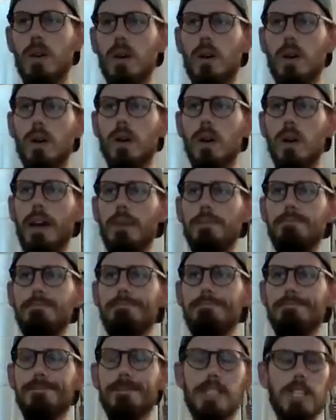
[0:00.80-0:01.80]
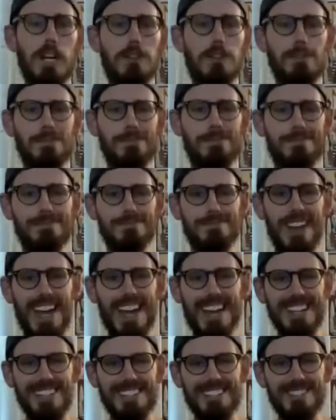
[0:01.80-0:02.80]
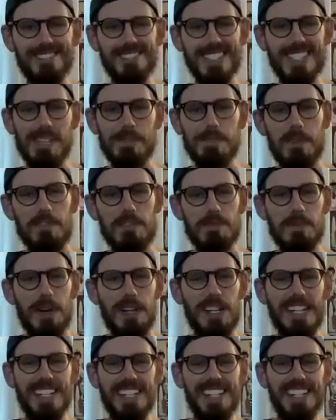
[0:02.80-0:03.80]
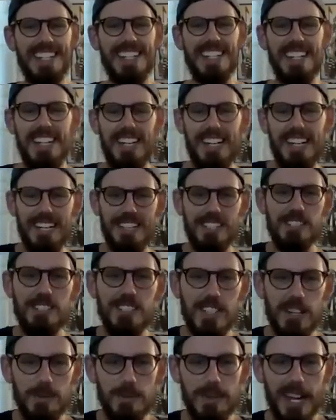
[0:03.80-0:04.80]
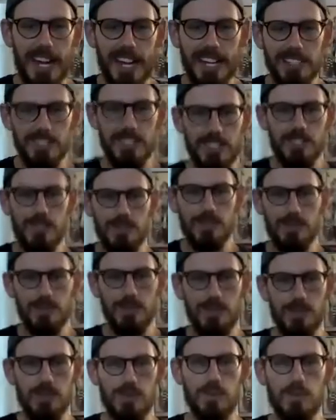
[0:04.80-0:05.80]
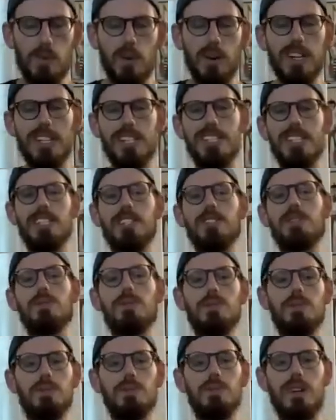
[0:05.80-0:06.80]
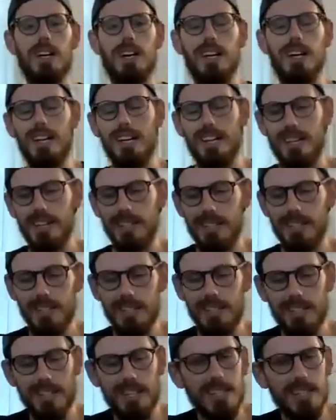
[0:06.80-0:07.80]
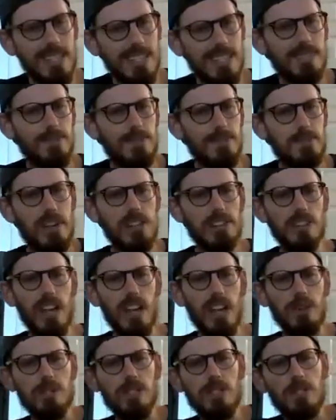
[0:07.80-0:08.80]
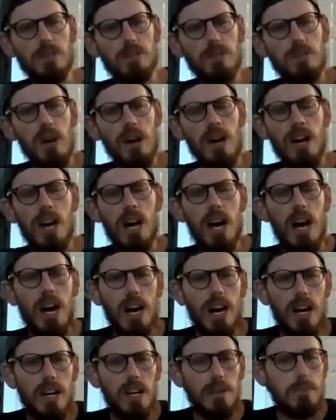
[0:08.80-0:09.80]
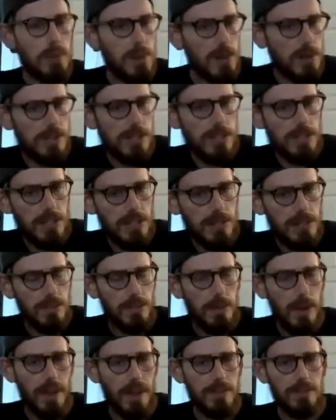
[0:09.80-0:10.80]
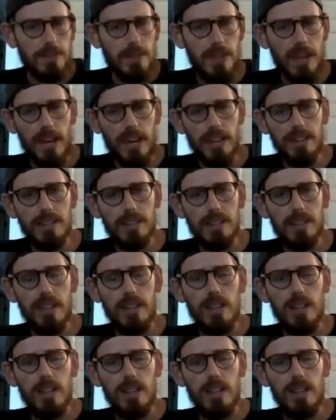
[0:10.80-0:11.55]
Okay, so hey, what's up, everybody? Just coming at you. Wanted to get this information out to you in person rather than